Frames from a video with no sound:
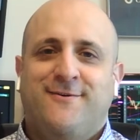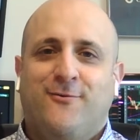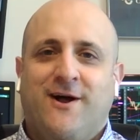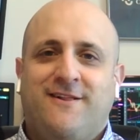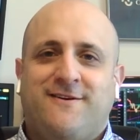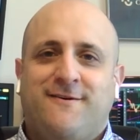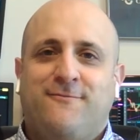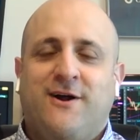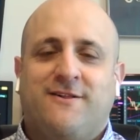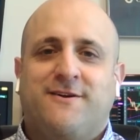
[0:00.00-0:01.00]
Welcome,
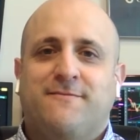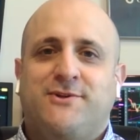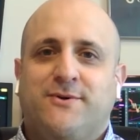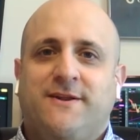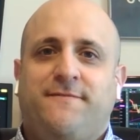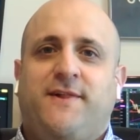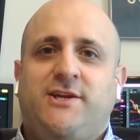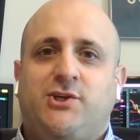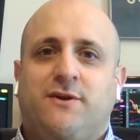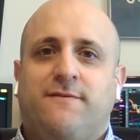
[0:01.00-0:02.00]
welcome to
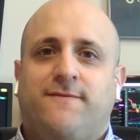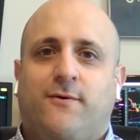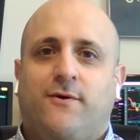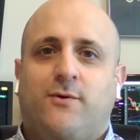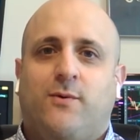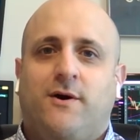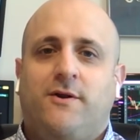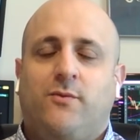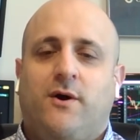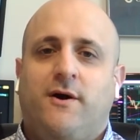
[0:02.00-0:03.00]
Inflation
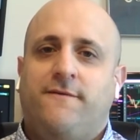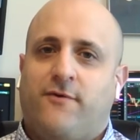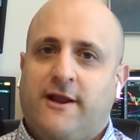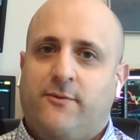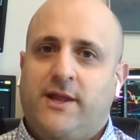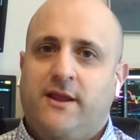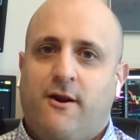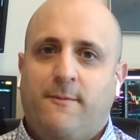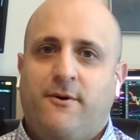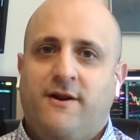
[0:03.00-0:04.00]
411 for Equity
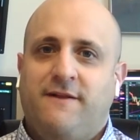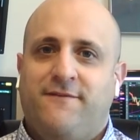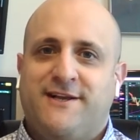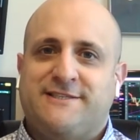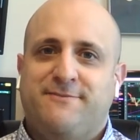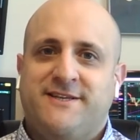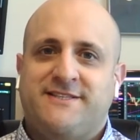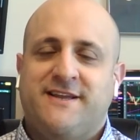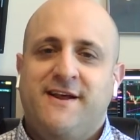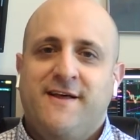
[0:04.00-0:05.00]
Armor Investments,
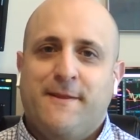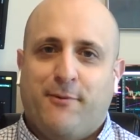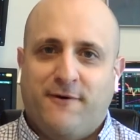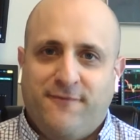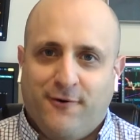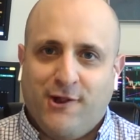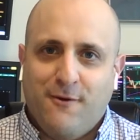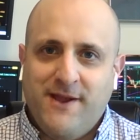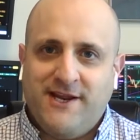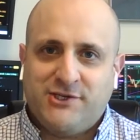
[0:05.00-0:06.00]
the portfolio
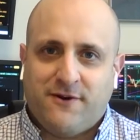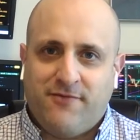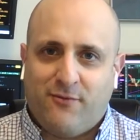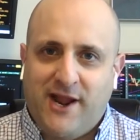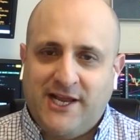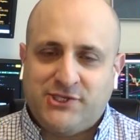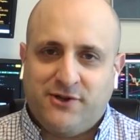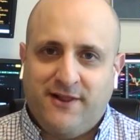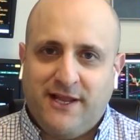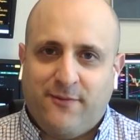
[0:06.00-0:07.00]
manager of the
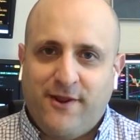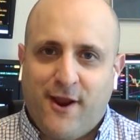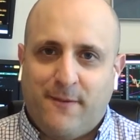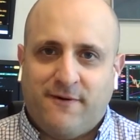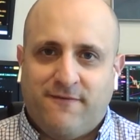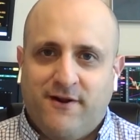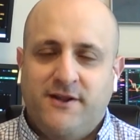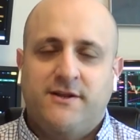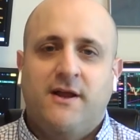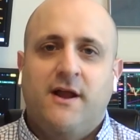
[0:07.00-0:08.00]
Rational Equity Armor
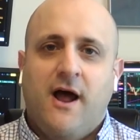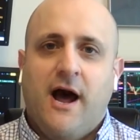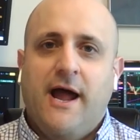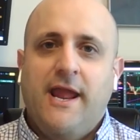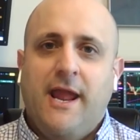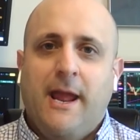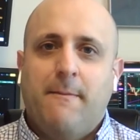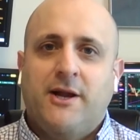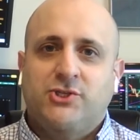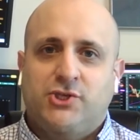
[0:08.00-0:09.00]
Fund. I am
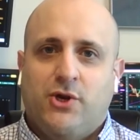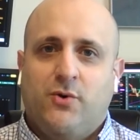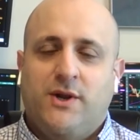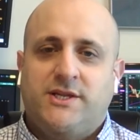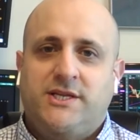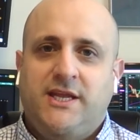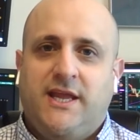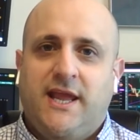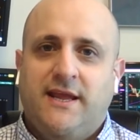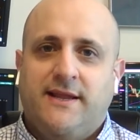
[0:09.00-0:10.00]
Joe
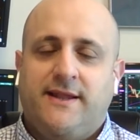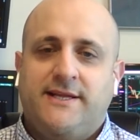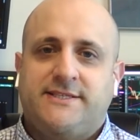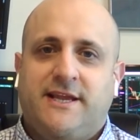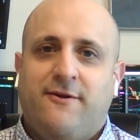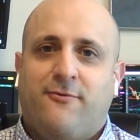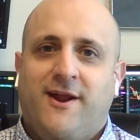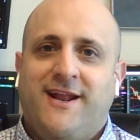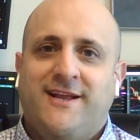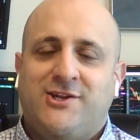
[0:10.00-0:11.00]
Tigay, and let's get
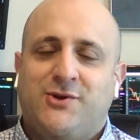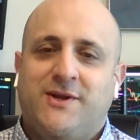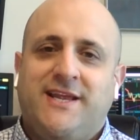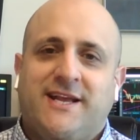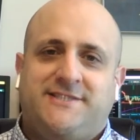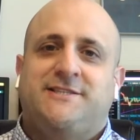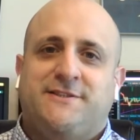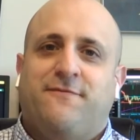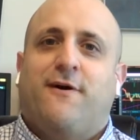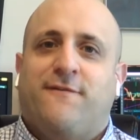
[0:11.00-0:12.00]
right into it. Yes, this
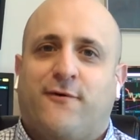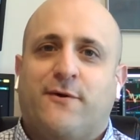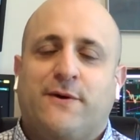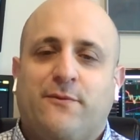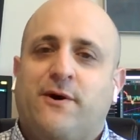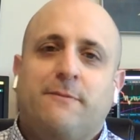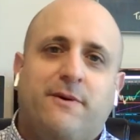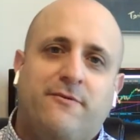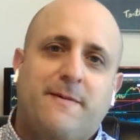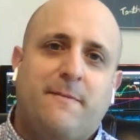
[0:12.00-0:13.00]
is Vol 411,
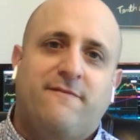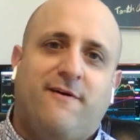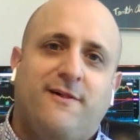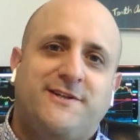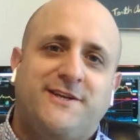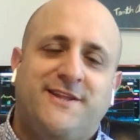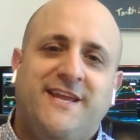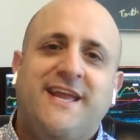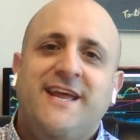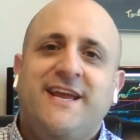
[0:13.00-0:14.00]
but remember,
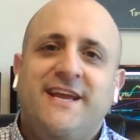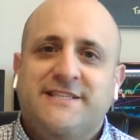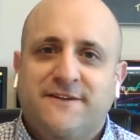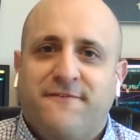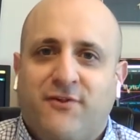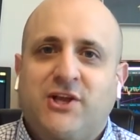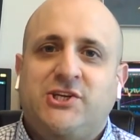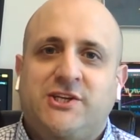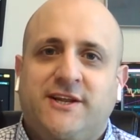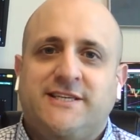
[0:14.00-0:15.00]
volatility is
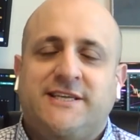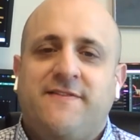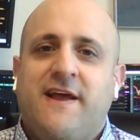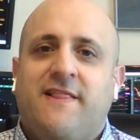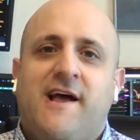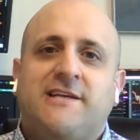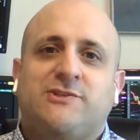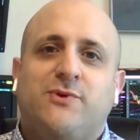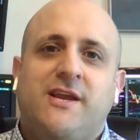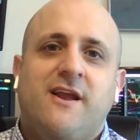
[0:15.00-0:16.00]
inflation. I said that last
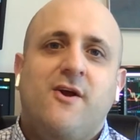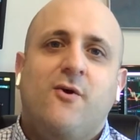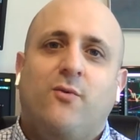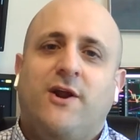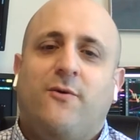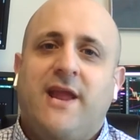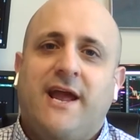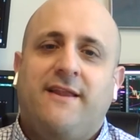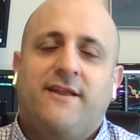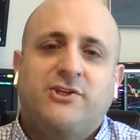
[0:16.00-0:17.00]
week where we
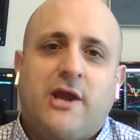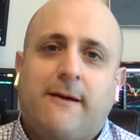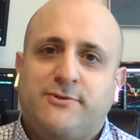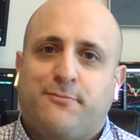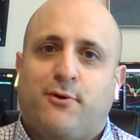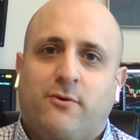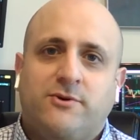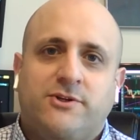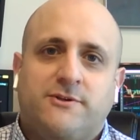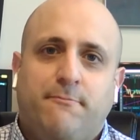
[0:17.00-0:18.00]
had the jobs report,
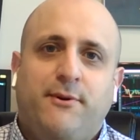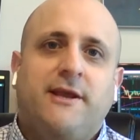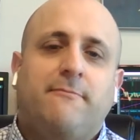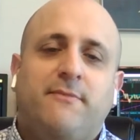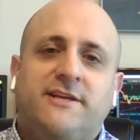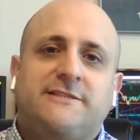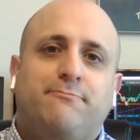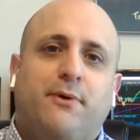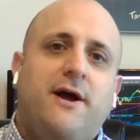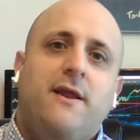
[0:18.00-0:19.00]
which is a big miss,
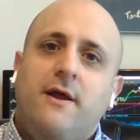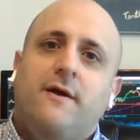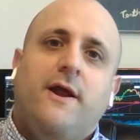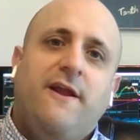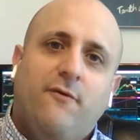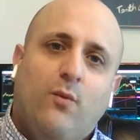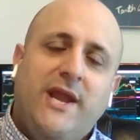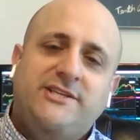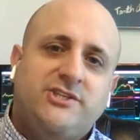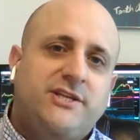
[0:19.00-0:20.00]
but
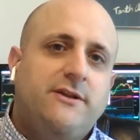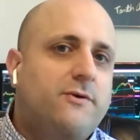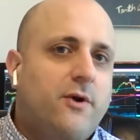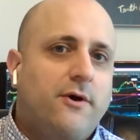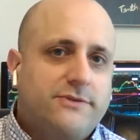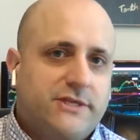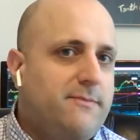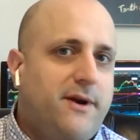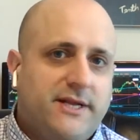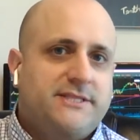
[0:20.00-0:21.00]
wages didn't grow. So the
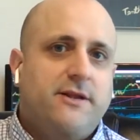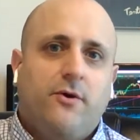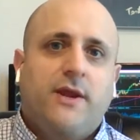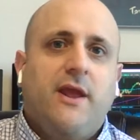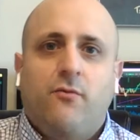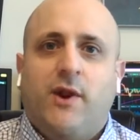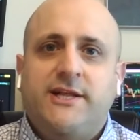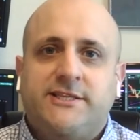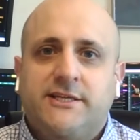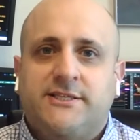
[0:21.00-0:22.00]
market said, okay,
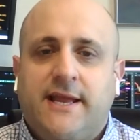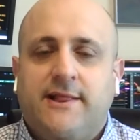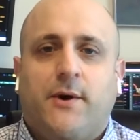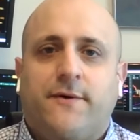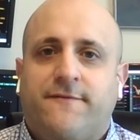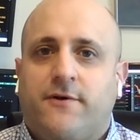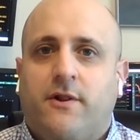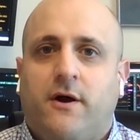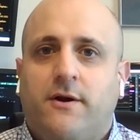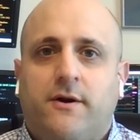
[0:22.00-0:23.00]
rates can stay lower for
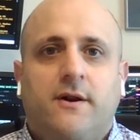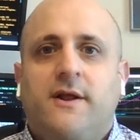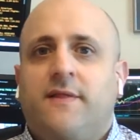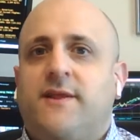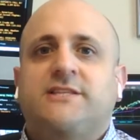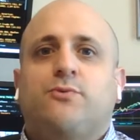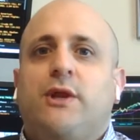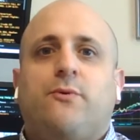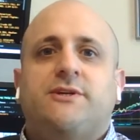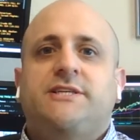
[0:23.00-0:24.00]
longer. This
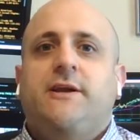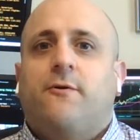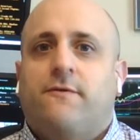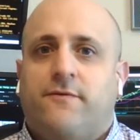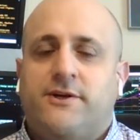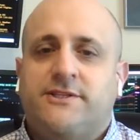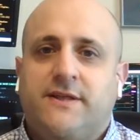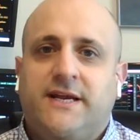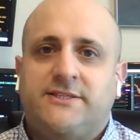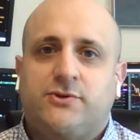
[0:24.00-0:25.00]
week, we're seeing a reverse of
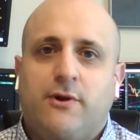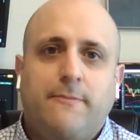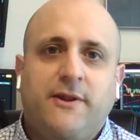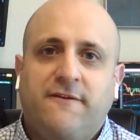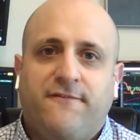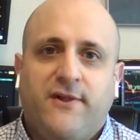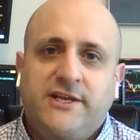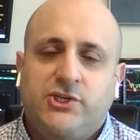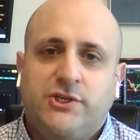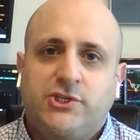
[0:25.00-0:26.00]
that script.
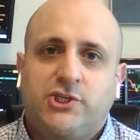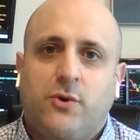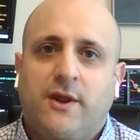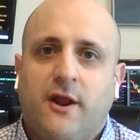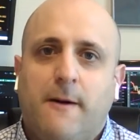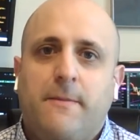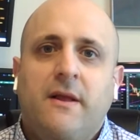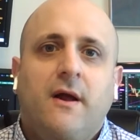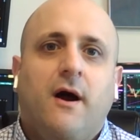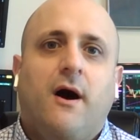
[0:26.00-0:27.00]
Inflation is showing up.
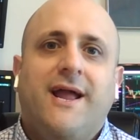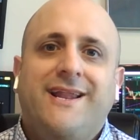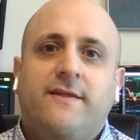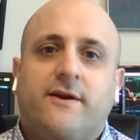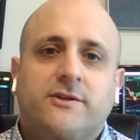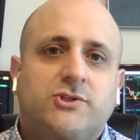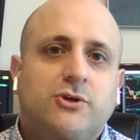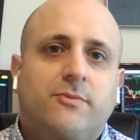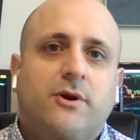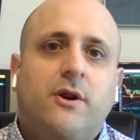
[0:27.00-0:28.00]
Hitting the
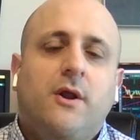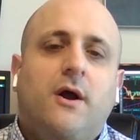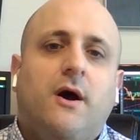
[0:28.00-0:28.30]
consumer,